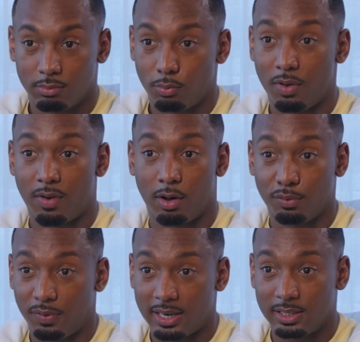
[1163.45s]
We've all
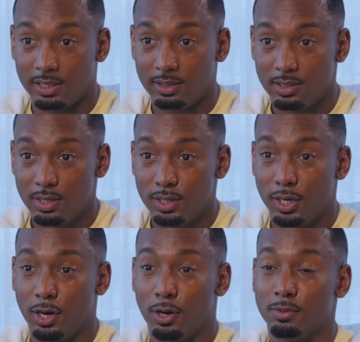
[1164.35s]
deflected,
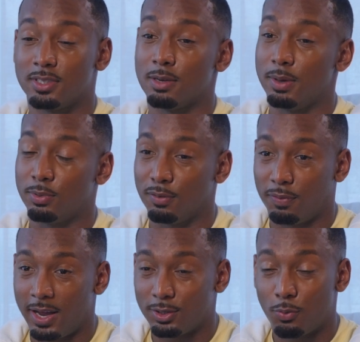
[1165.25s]
some people
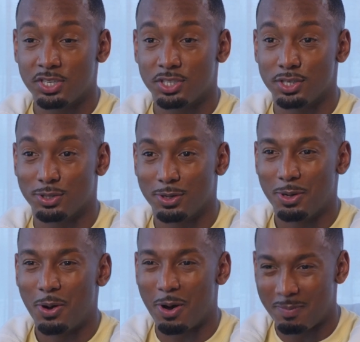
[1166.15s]
deflect questions
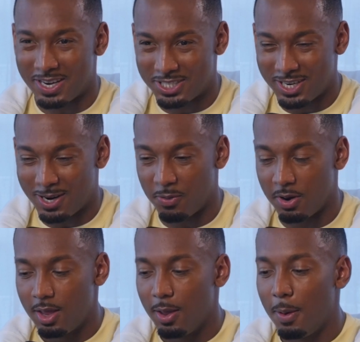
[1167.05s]
on my show.
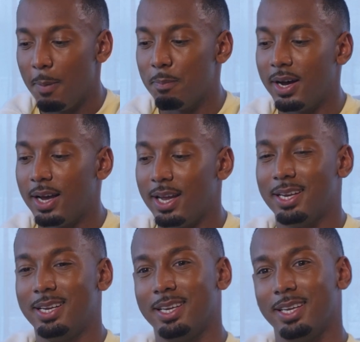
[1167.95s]
But,
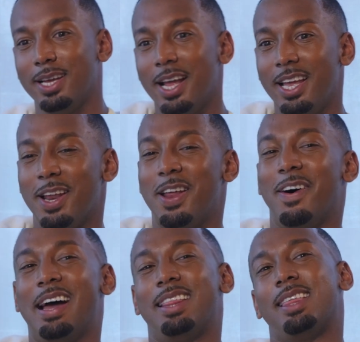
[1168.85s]

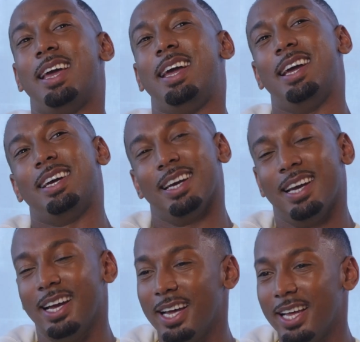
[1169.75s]
I think
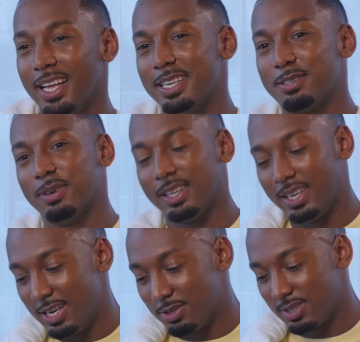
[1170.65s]
it's really
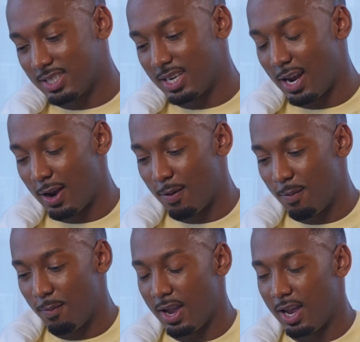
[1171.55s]
interesting
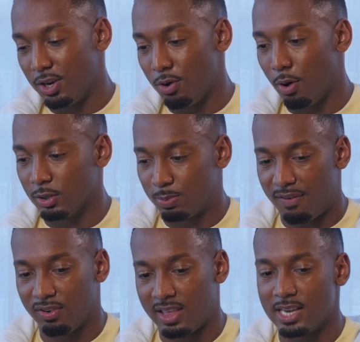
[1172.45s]
when you hold
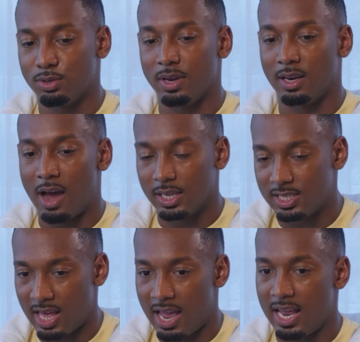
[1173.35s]
space for that, to acknowledge
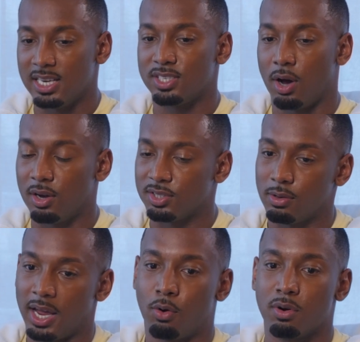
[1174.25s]
that, and then to also
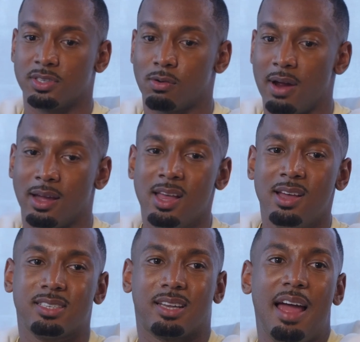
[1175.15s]
like course correct.
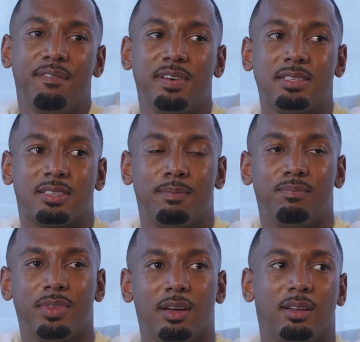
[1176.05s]
Because life is
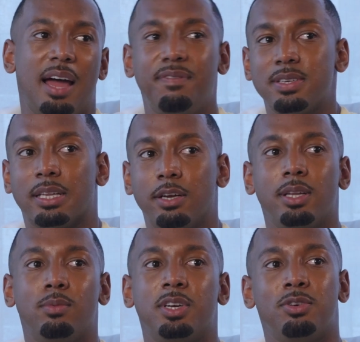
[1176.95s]

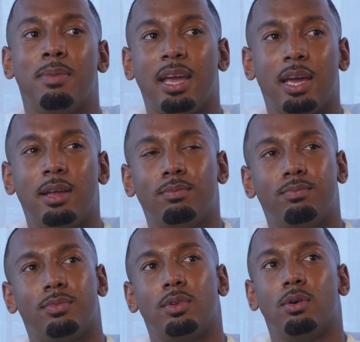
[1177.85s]
literally what you make it.
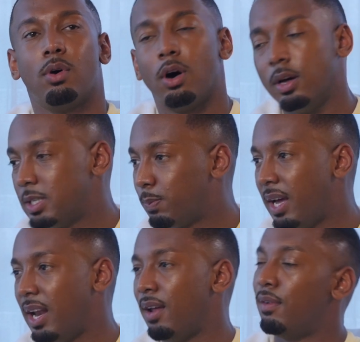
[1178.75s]
We're on this
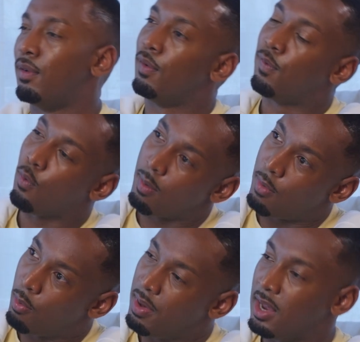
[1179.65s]
planet for a
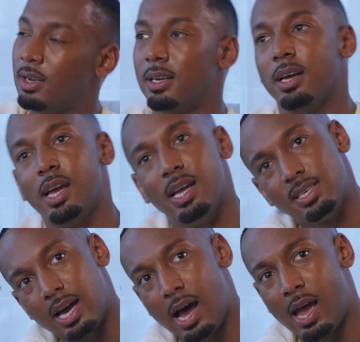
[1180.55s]
moment in
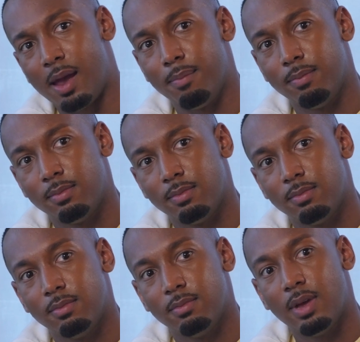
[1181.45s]
time,
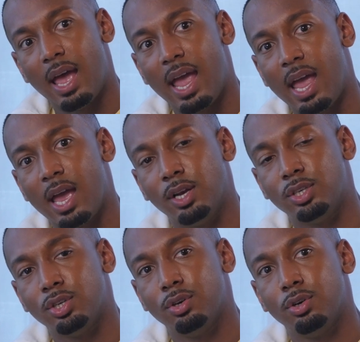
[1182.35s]

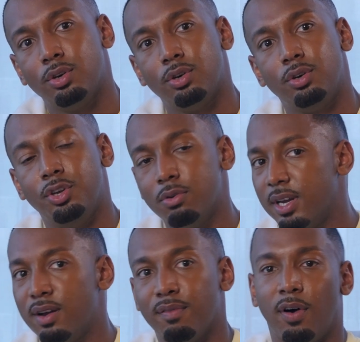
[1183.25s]
and you
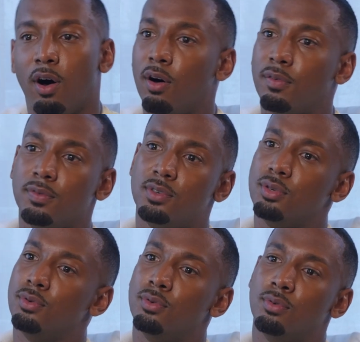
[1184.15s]
can evolve
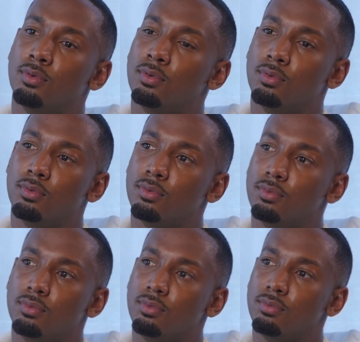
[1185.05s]
to
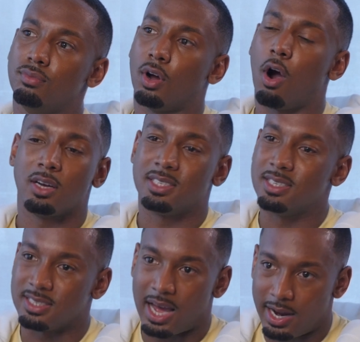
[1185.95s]
your heart's
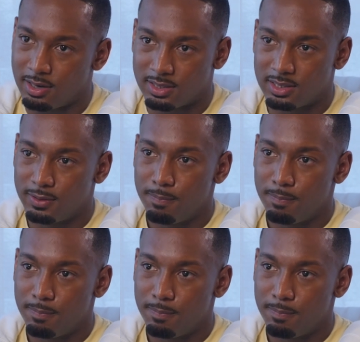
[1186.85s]
desires.